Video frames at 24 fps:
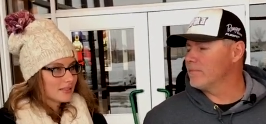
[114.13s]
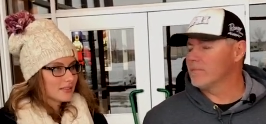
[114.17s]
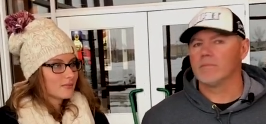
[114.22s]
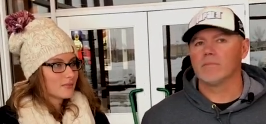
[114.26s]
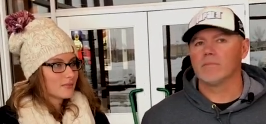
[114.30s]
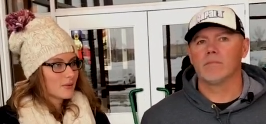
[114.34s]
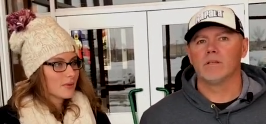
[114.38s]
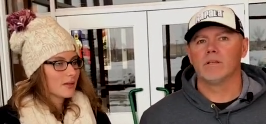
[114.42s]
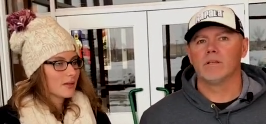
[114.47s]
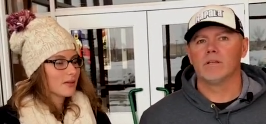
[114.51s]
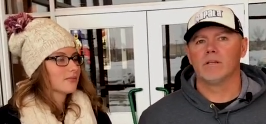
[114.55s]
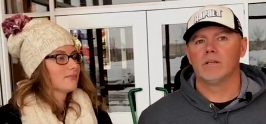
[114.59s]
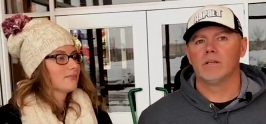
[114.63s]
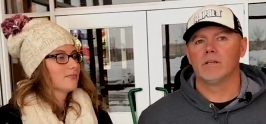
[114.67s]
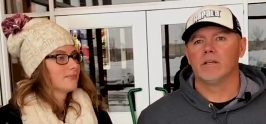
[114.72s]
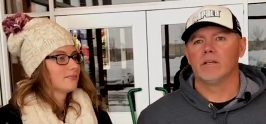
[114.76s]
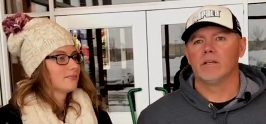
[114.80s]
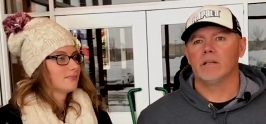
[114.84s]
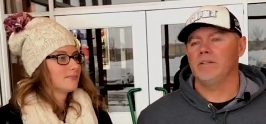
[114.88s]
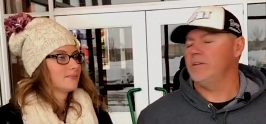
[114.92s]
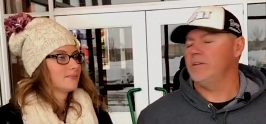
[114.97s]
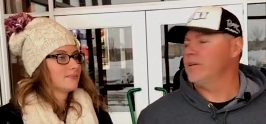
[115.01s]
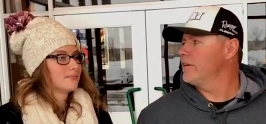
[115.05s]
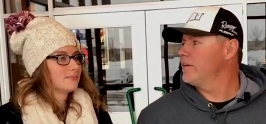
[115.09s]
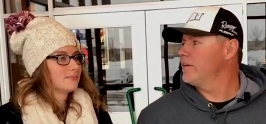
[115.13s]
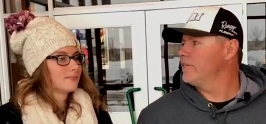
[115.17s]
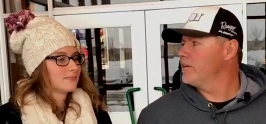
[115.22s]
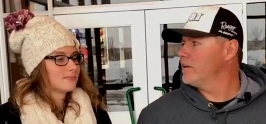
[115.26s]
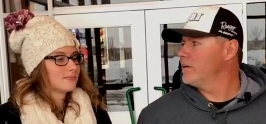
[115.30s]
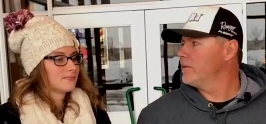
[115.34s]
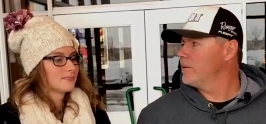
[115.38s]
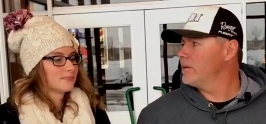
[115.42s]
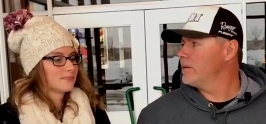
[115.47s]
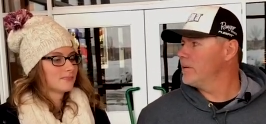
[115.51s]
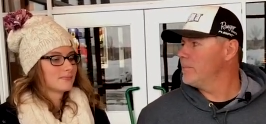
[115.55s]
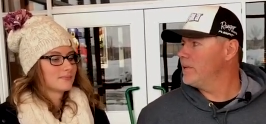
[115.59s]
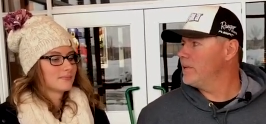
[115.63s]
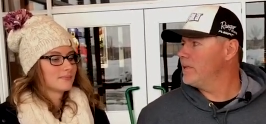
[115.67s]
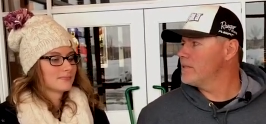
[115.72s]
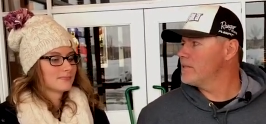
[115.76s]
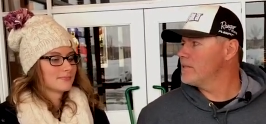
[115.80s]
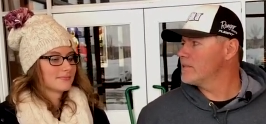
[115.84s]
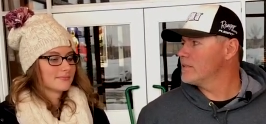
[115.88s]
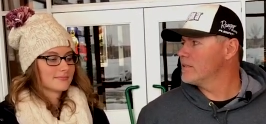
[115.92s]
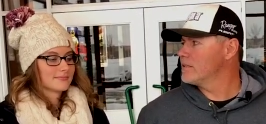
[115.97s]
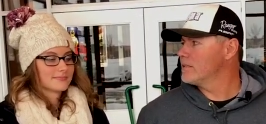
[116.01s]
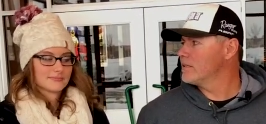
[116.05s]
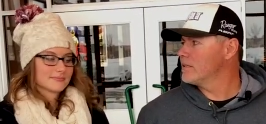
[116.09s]
Speaker 1: We will. And you don't even know what it
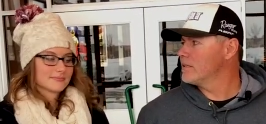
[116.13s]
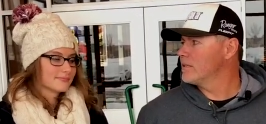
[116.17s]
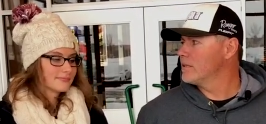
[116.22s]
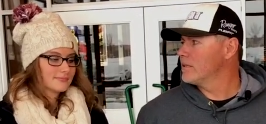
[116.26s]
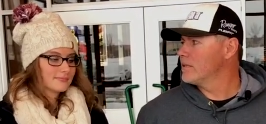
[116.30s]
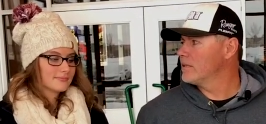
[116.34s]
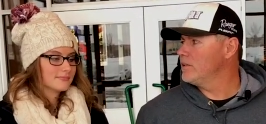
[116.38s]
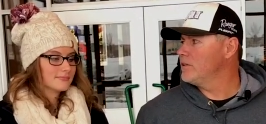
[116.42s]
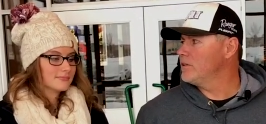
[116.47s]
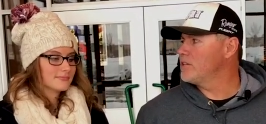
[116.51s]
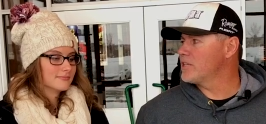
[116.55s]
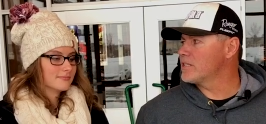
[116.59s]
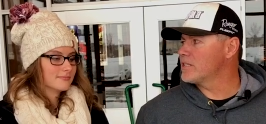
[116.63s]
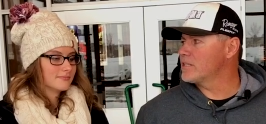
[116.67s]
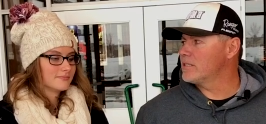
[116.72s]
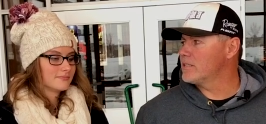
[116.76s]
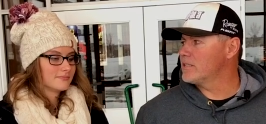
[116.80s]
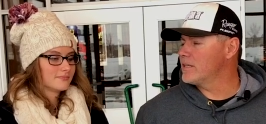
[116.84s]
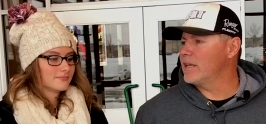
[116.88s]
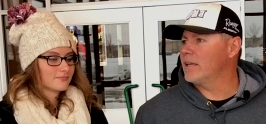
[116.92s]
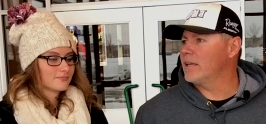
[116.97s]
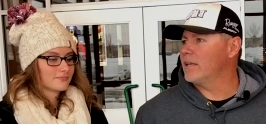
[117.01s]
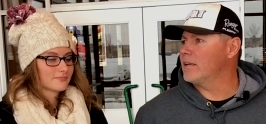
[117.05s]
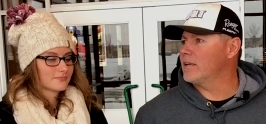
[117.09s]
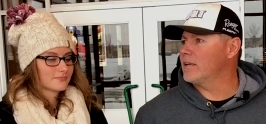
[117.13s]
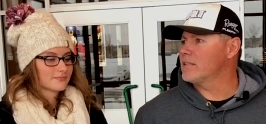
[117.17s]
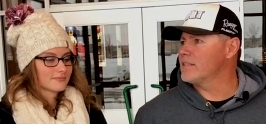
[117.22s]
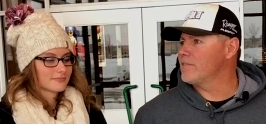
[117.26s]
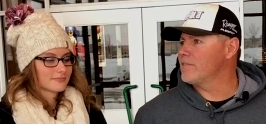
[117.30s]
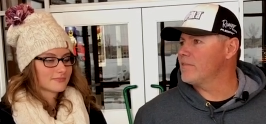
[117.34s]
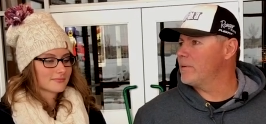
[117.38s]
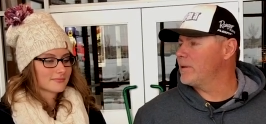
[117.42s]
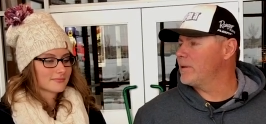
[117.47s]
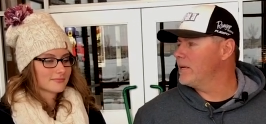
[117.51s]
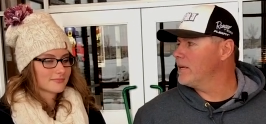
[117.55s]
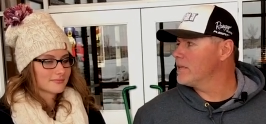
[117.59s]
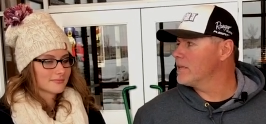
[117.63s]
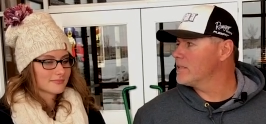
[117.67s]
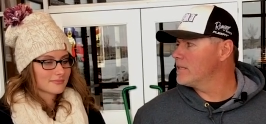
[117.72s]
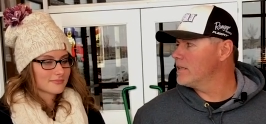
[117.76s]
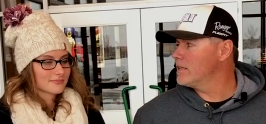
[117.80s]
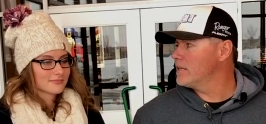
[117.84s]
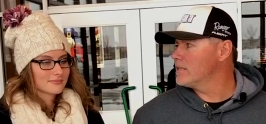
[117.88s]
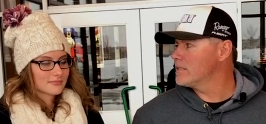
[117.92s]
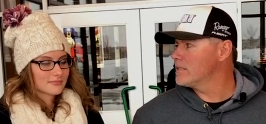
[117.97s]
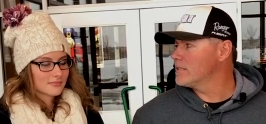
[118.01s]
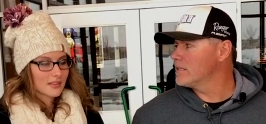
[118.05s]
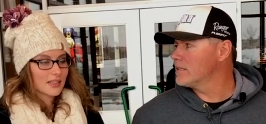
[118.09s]
means? You just sang it because everybody else
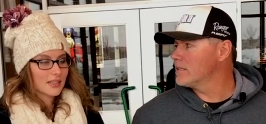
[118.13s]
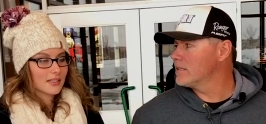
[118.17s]
does?